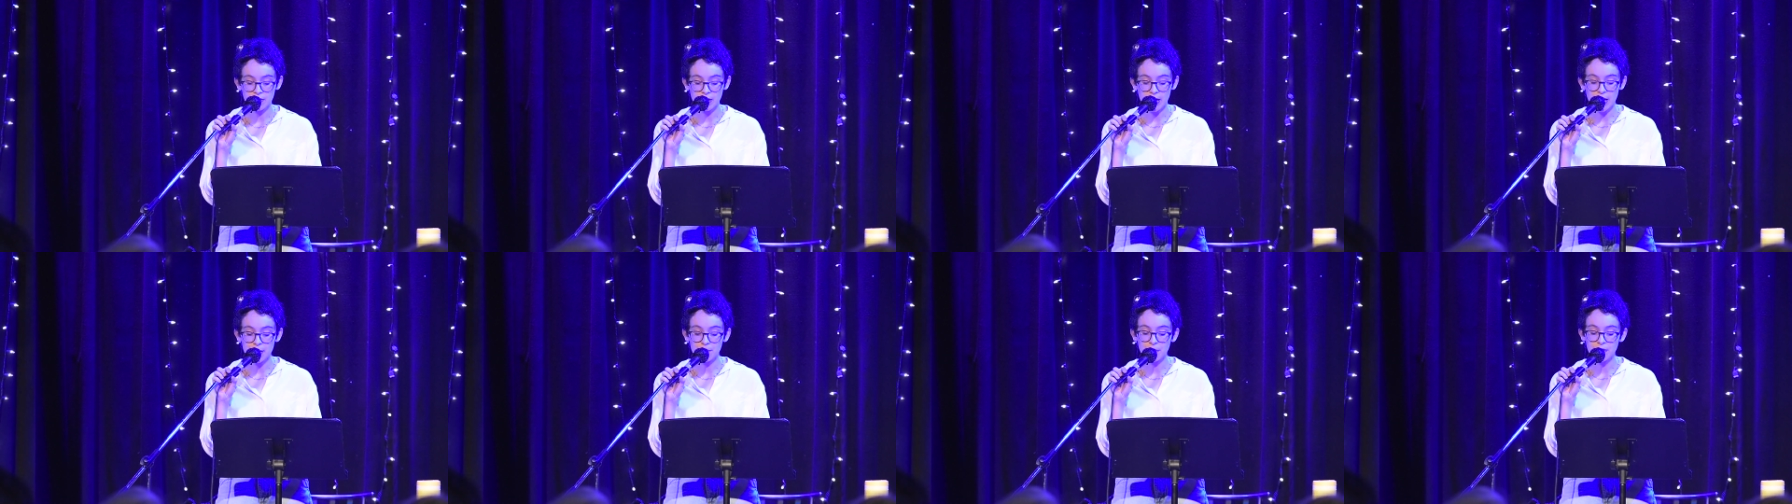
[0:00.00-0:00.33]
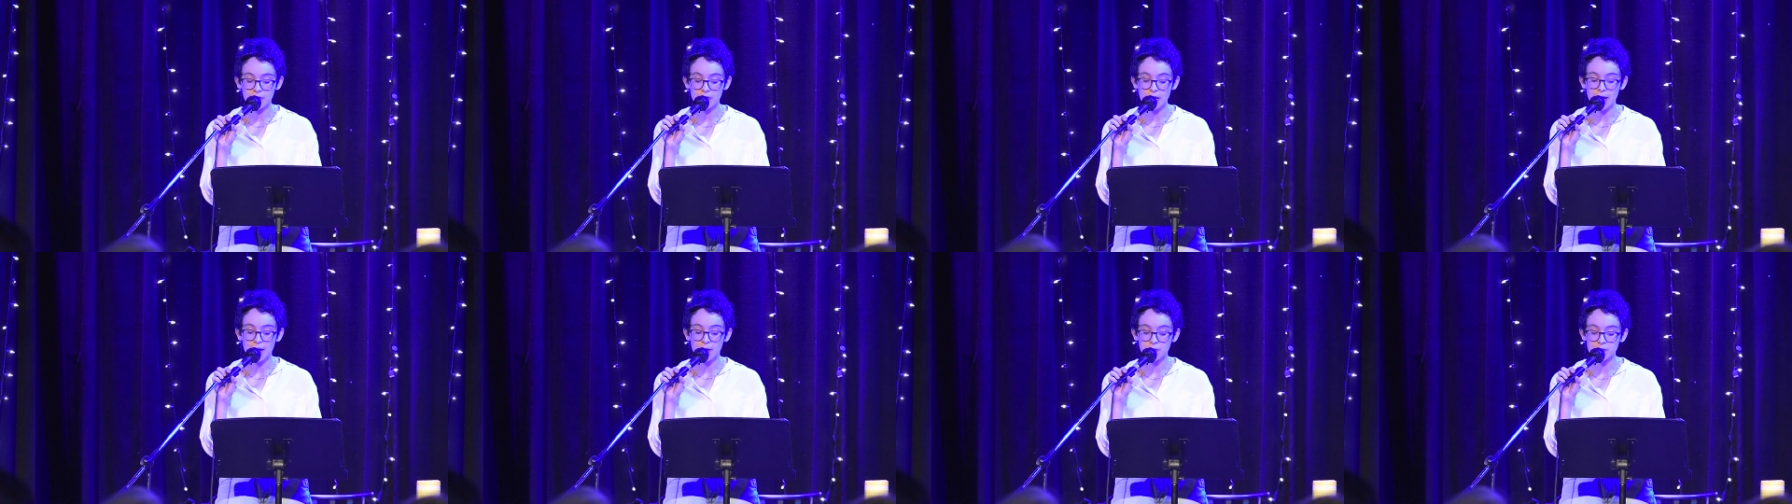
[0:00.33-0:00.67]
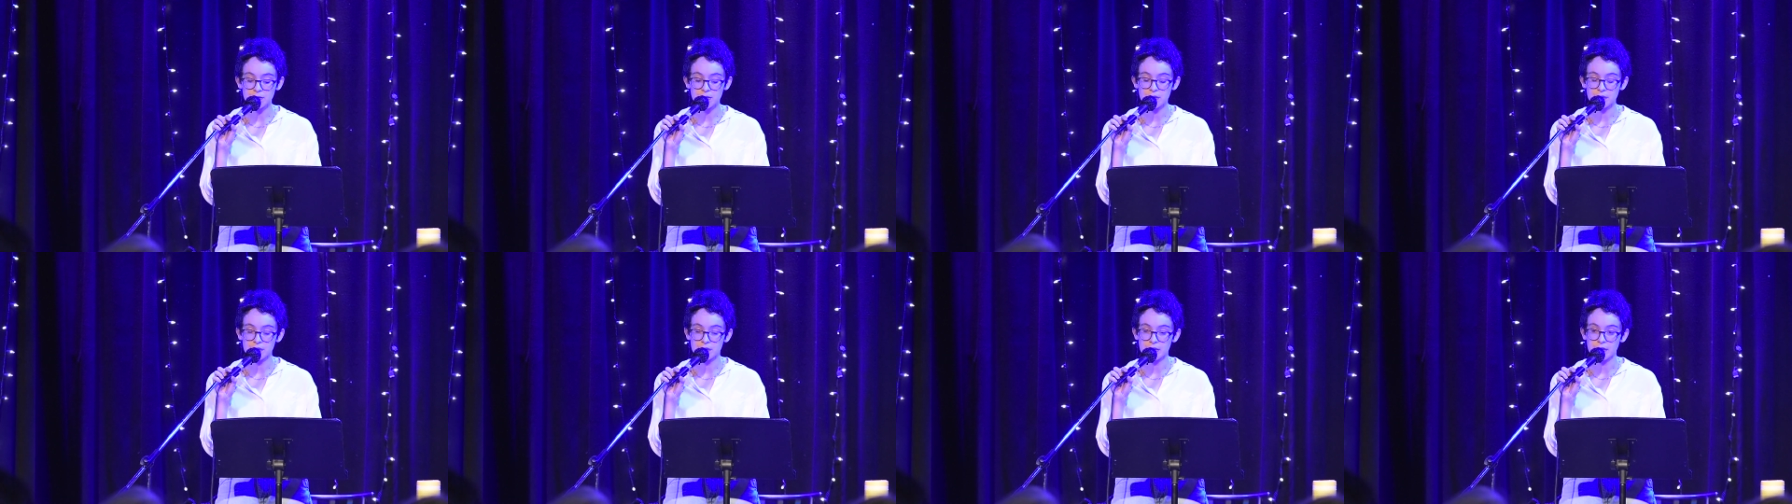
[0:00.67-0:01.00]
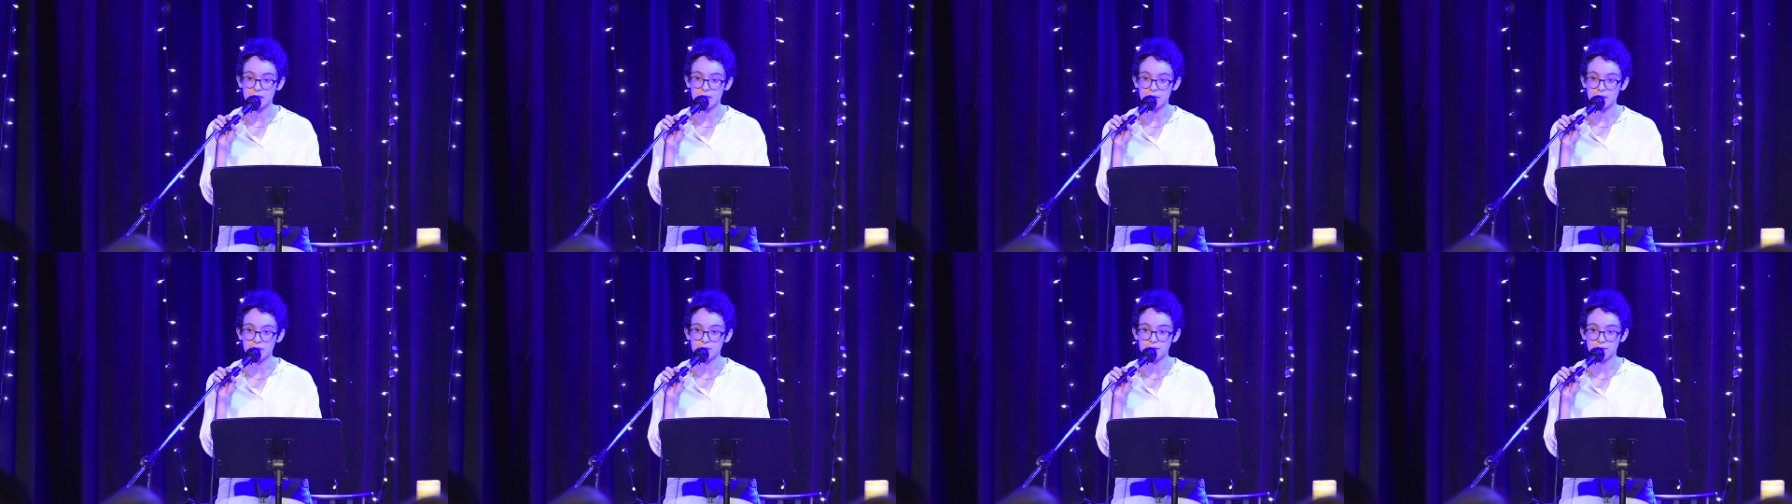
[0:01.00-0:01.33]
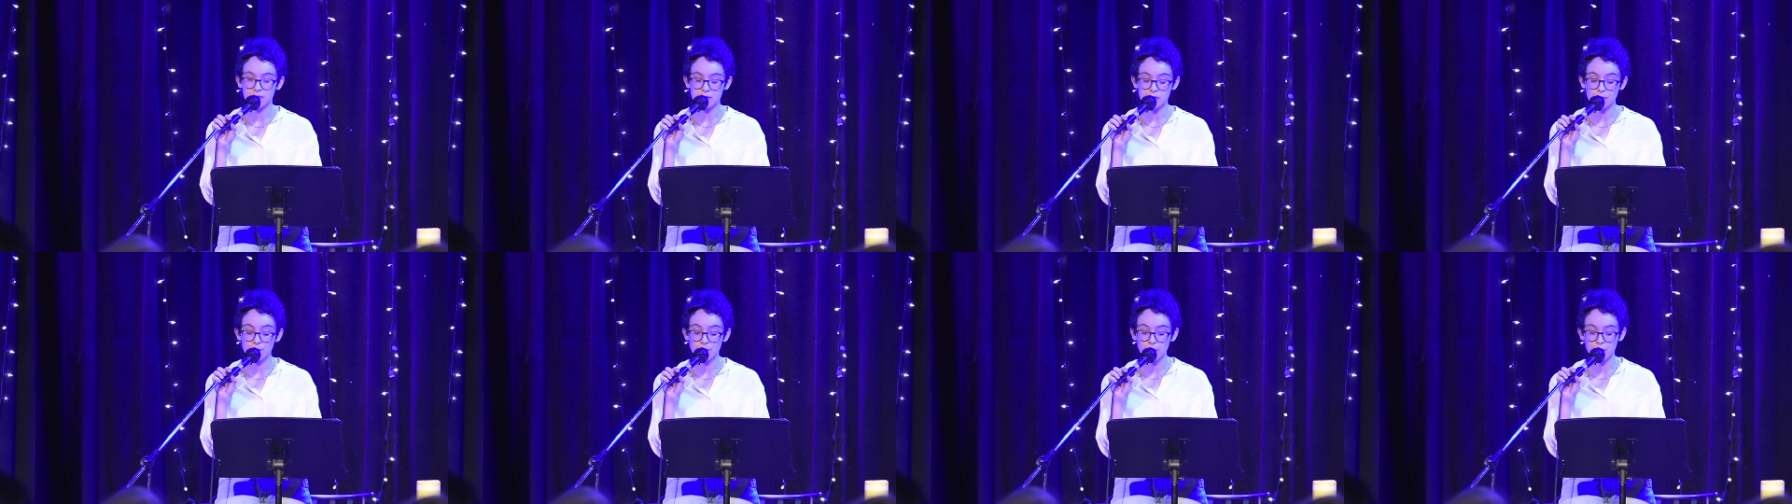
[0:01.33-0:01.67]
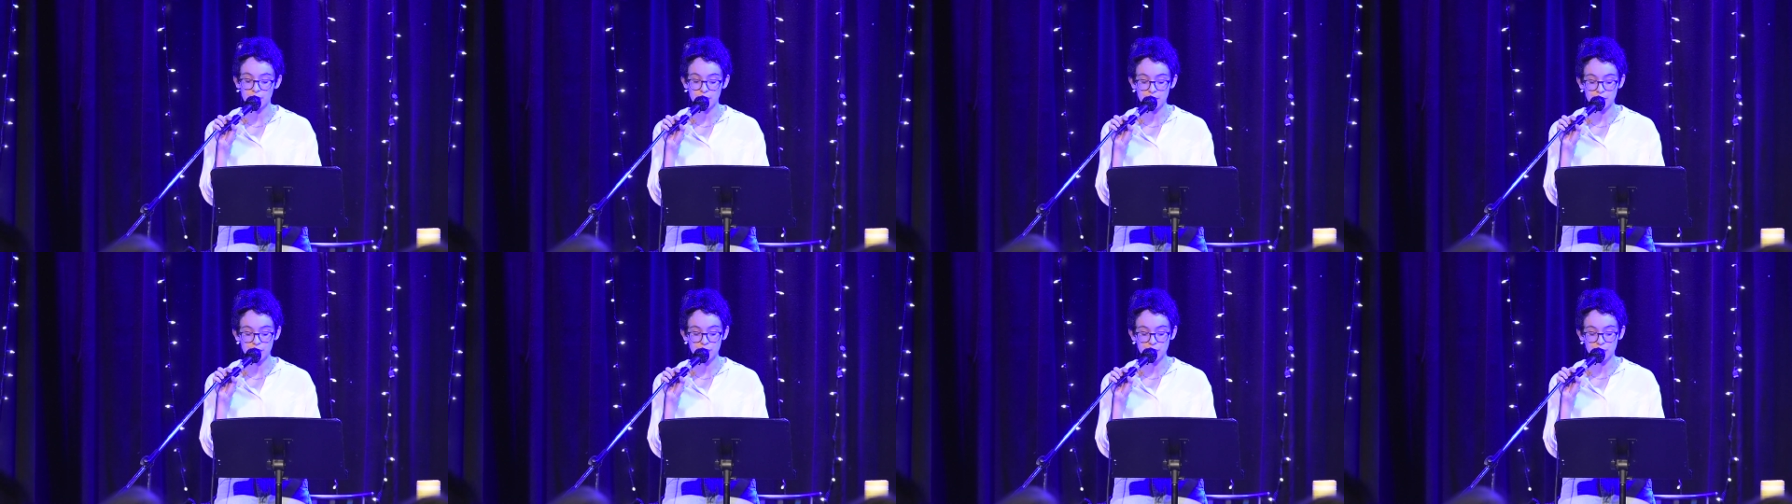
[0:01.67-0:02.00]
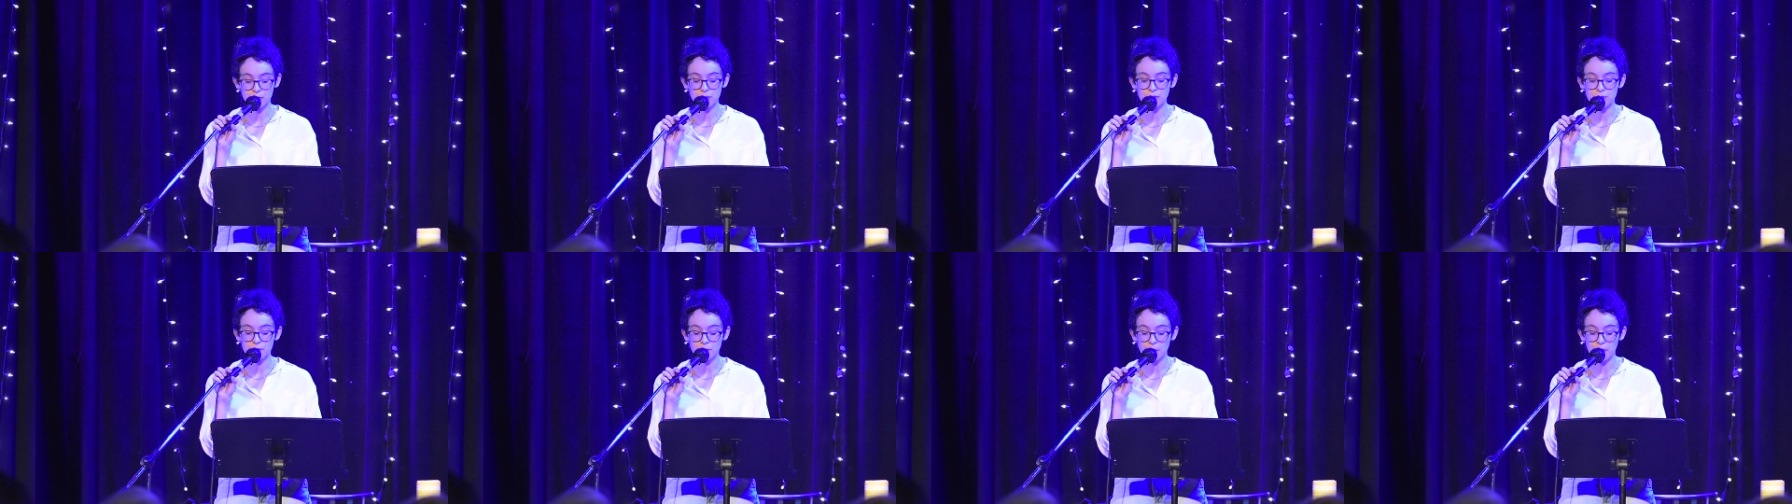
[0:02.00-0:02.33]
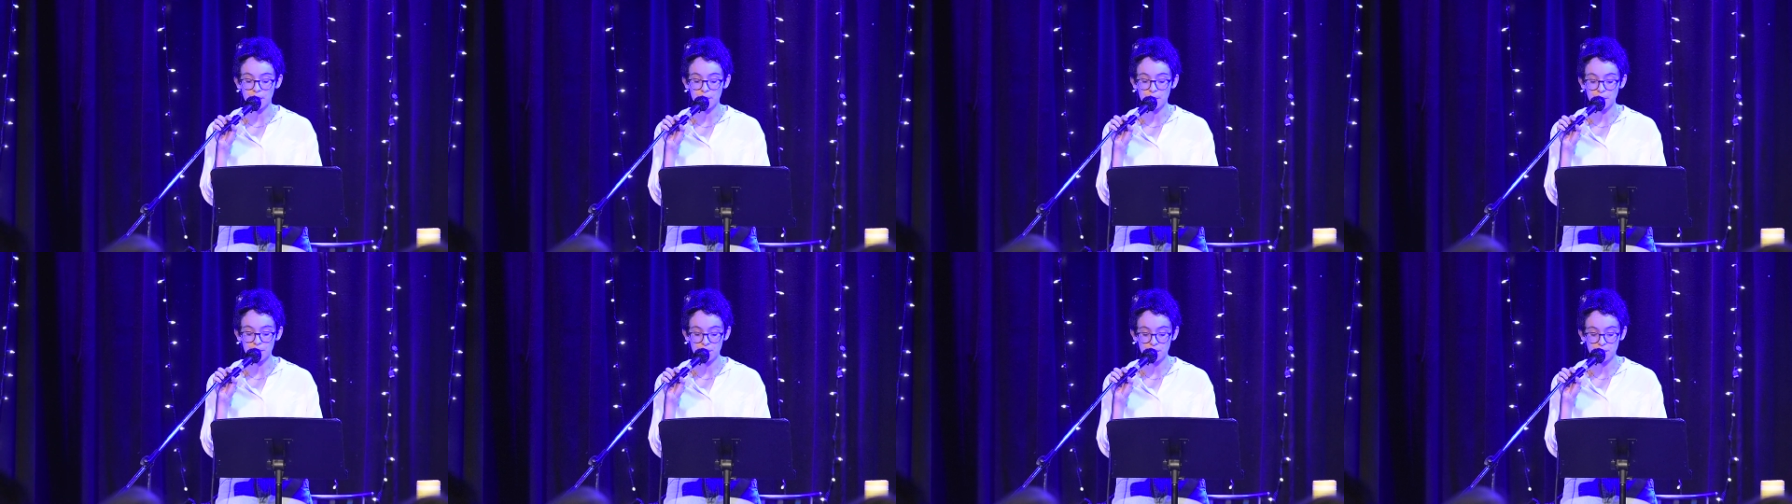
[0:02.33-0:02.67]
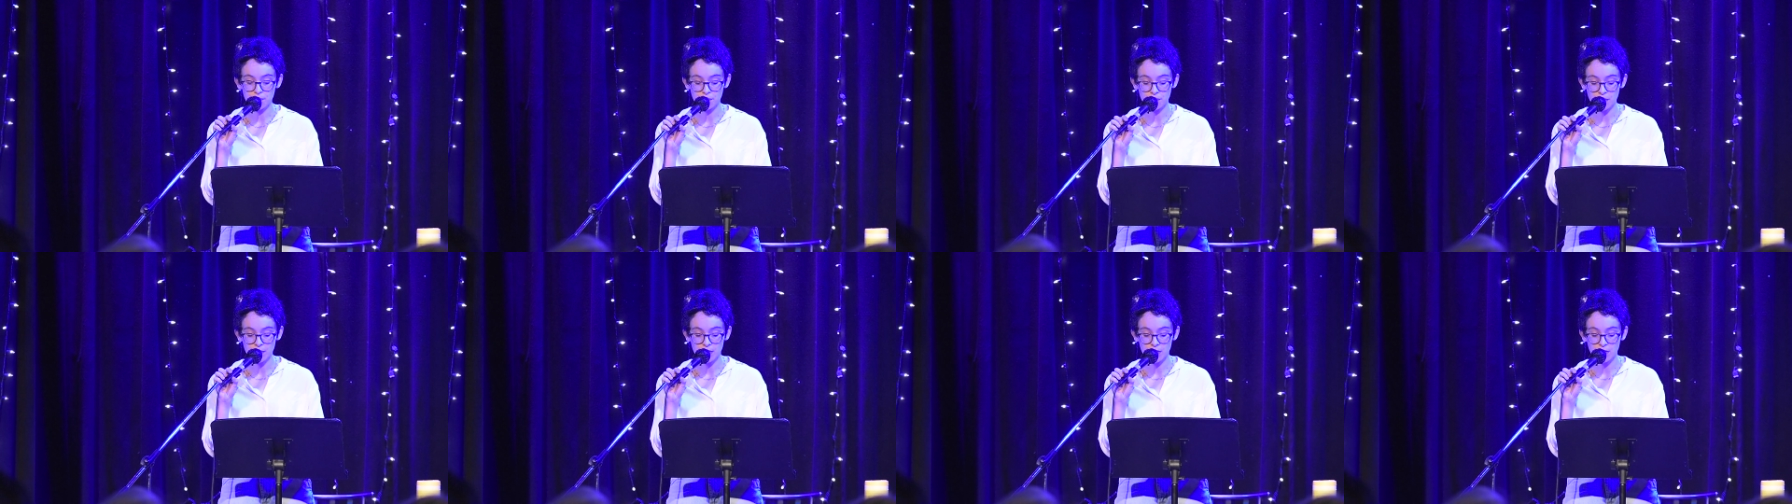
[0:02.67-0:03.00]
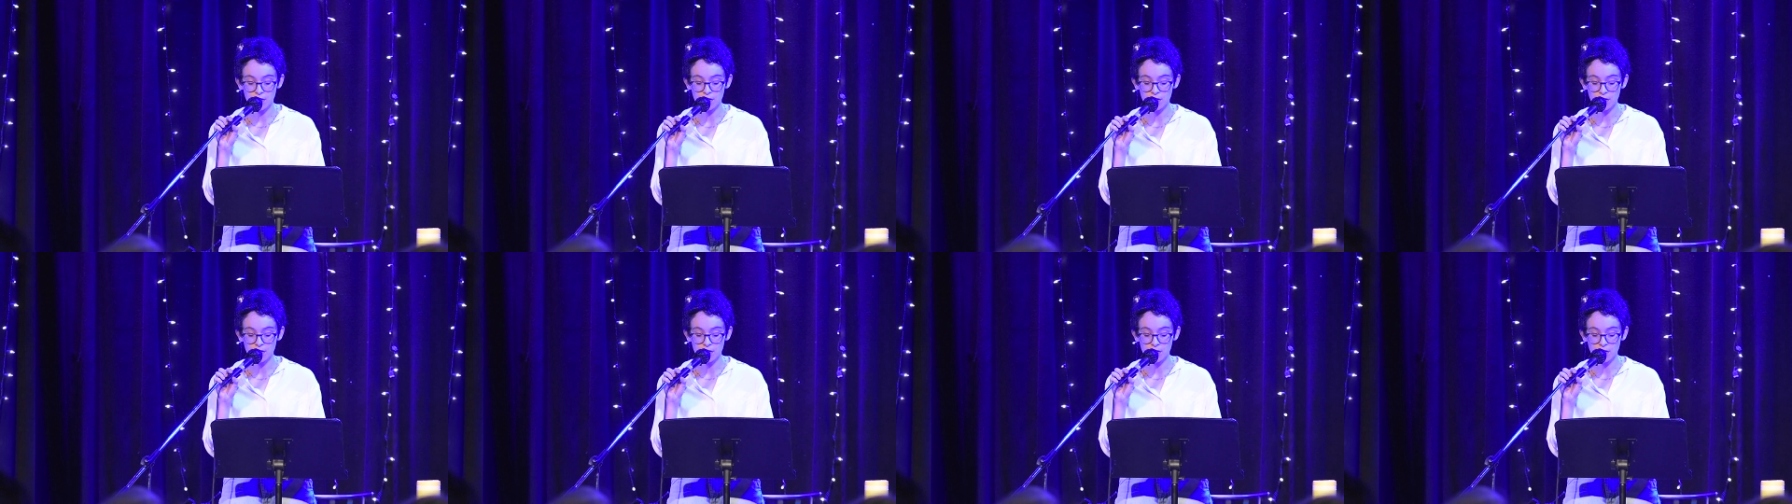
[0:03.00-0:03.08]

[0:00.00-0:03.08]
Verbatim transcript: I build houses there for you to choose from.